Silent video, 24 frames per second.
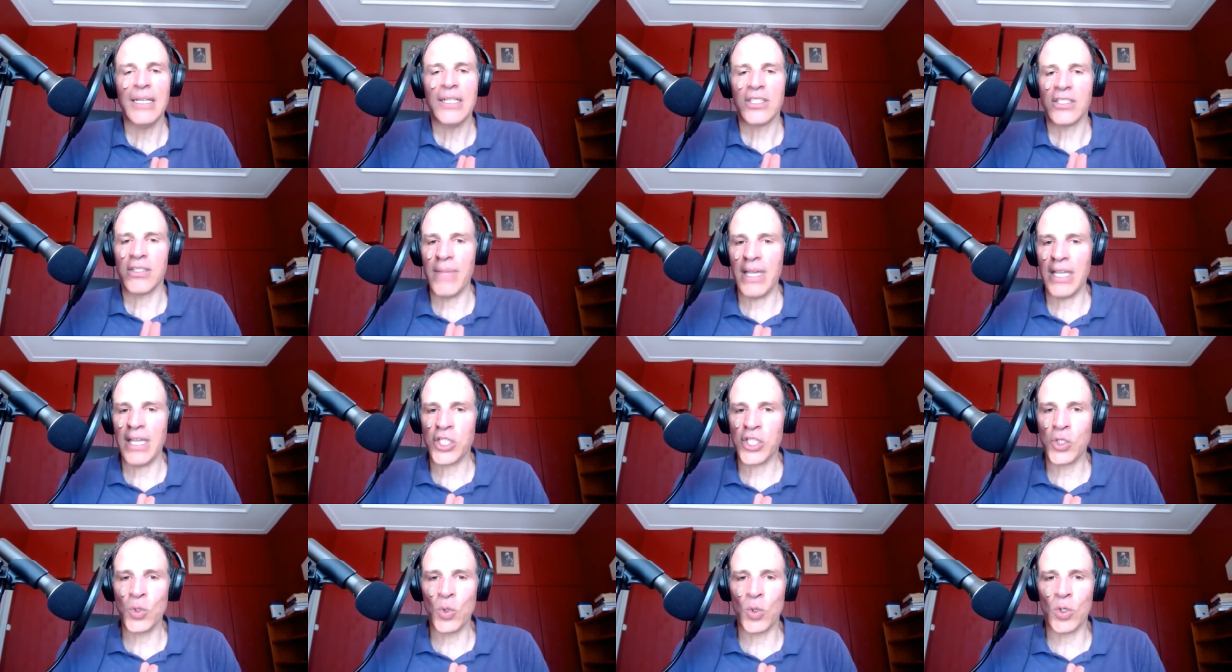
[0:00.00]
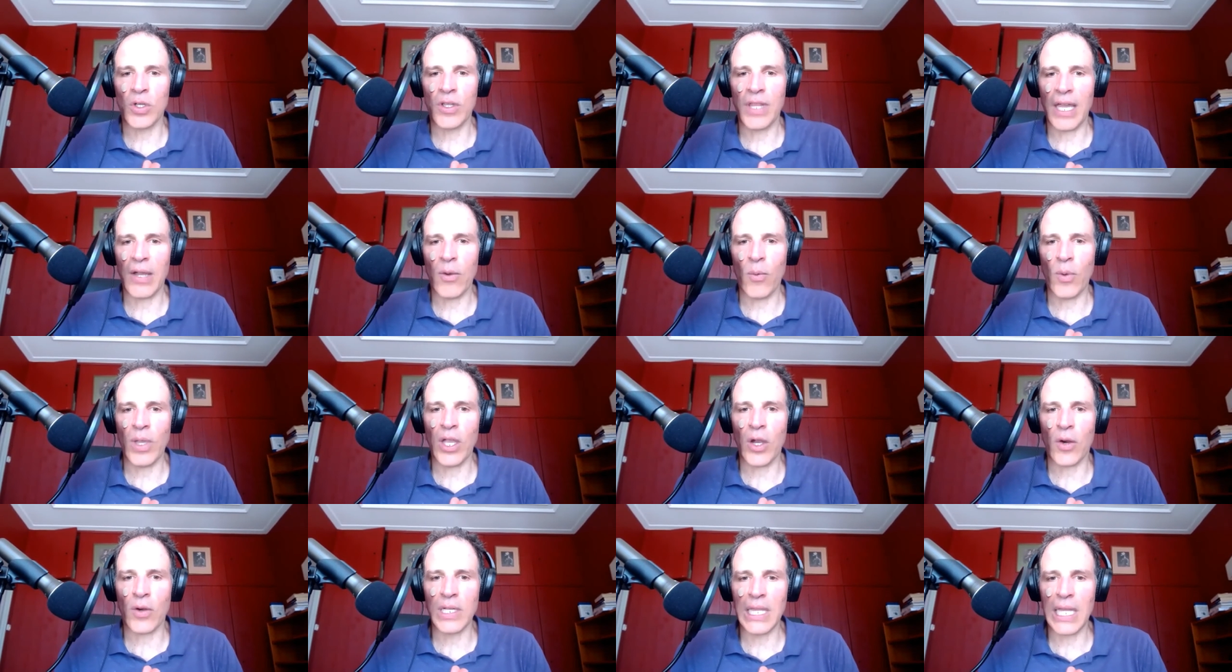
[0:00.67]
to make sure that
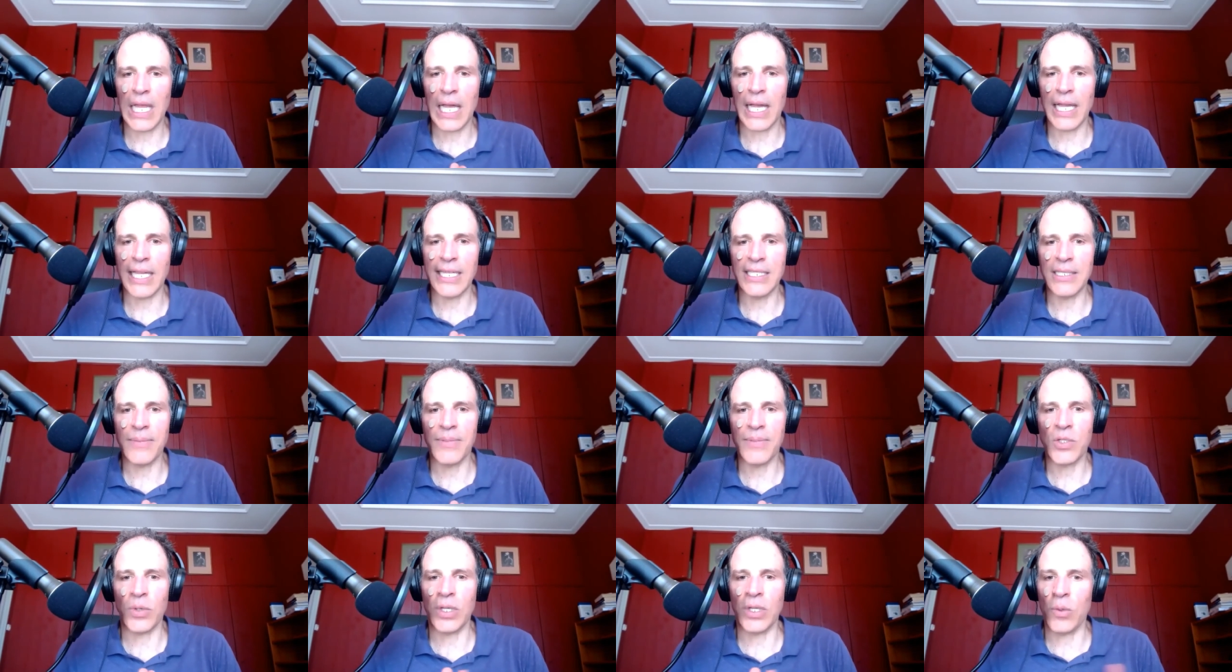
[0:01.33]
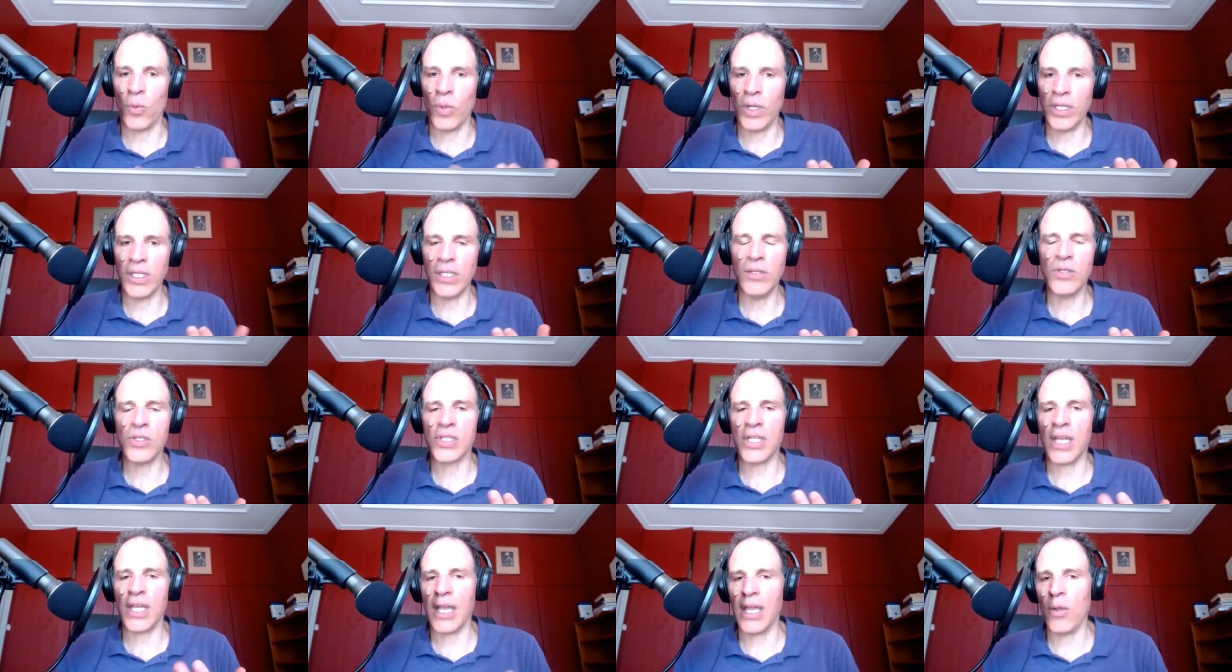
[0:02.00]
we are aligned between what you
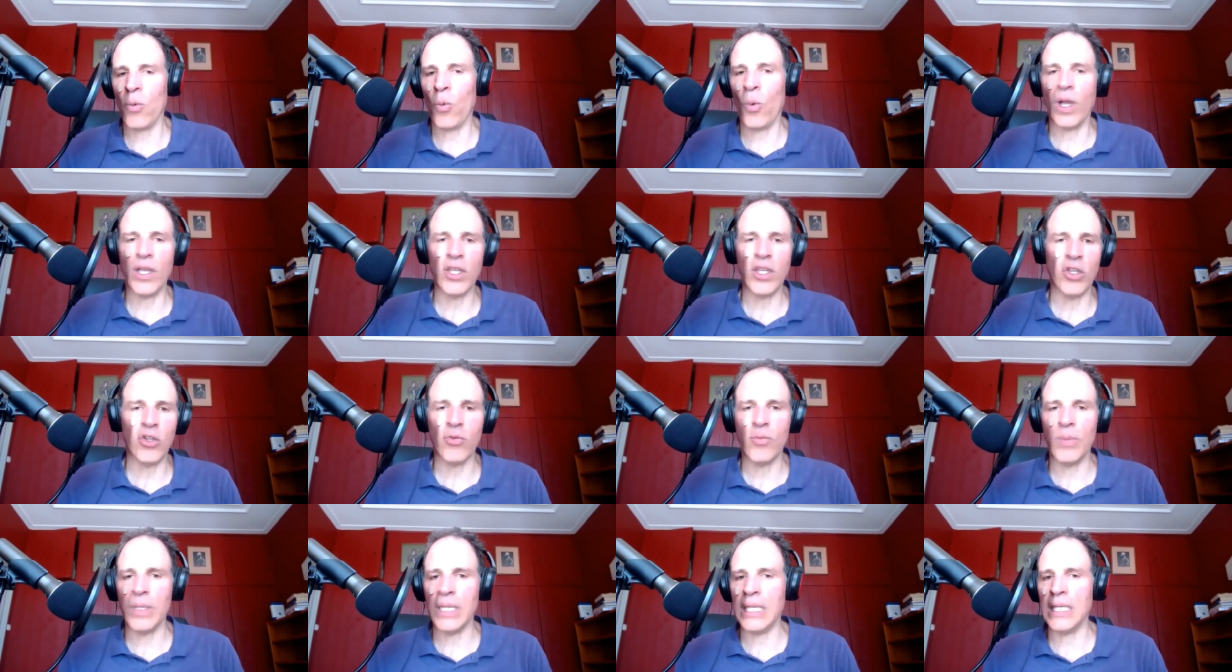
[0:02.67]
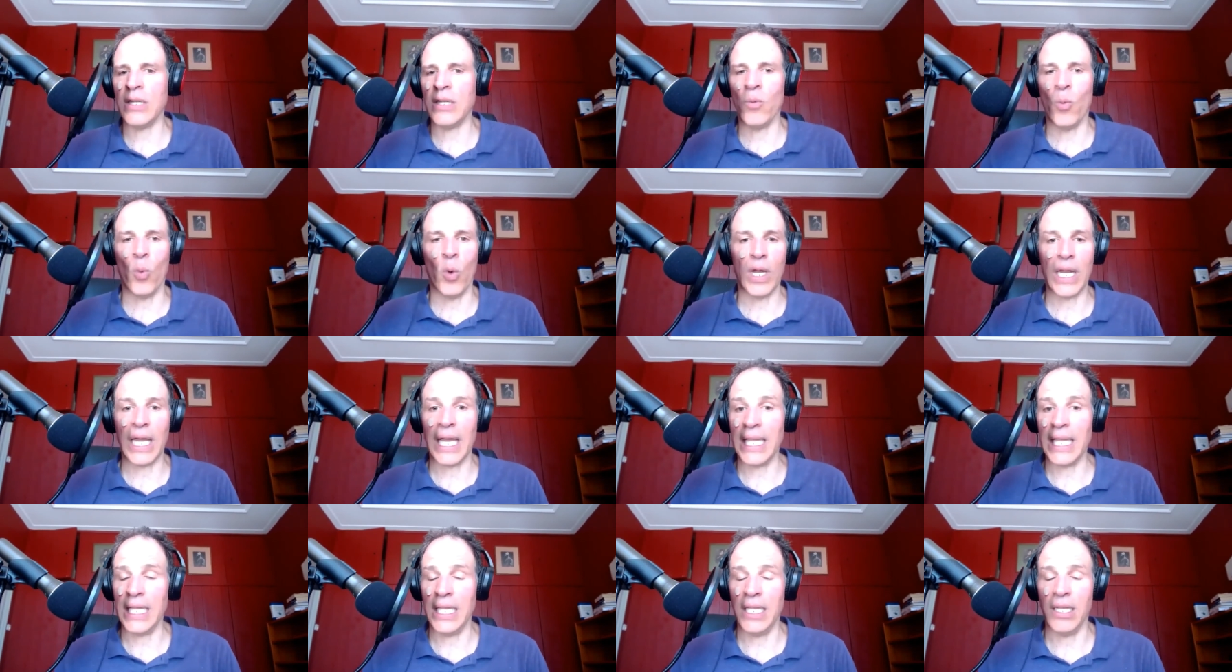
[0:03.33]
say, what you mean, and what
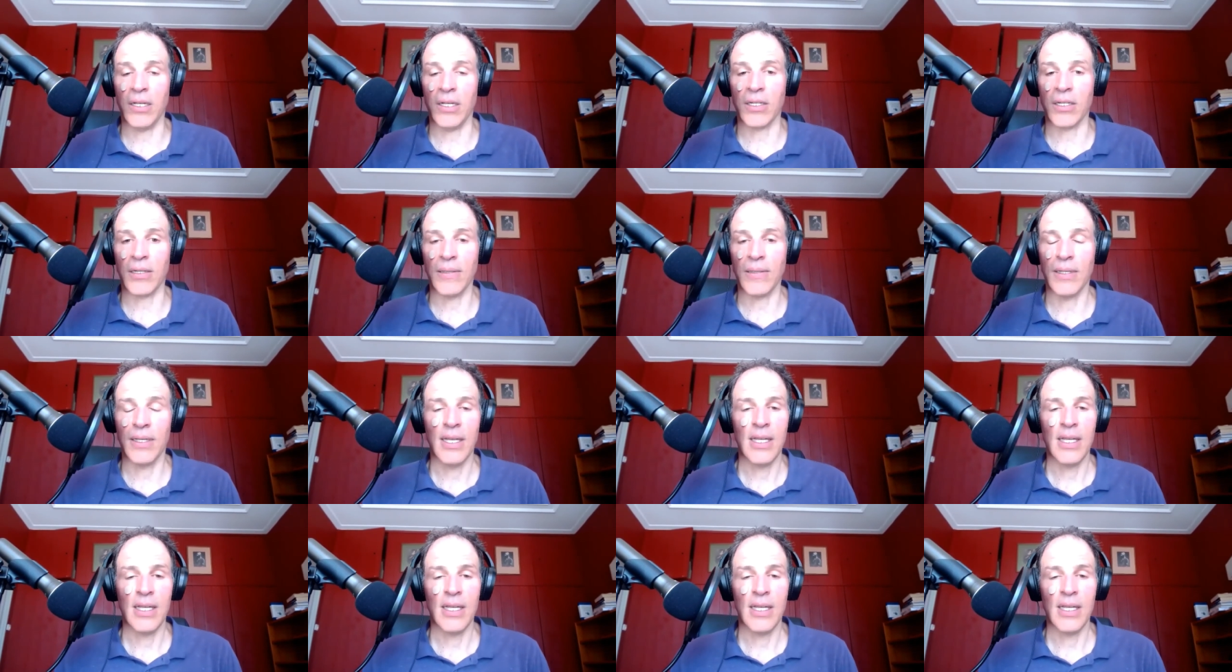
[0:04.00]
I hear.